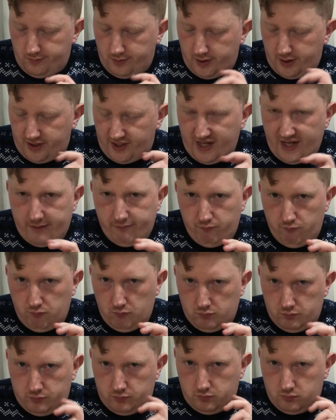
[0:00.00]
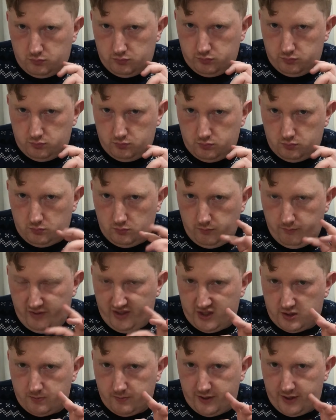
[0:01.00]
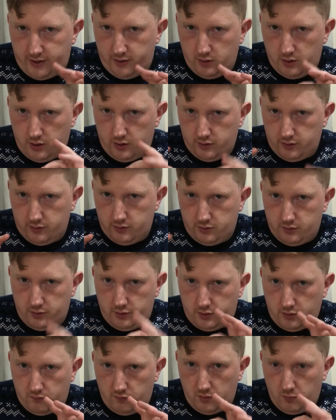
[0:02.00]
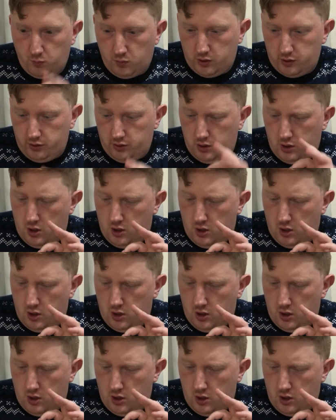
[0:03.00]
Again, mincemeat and the rum one,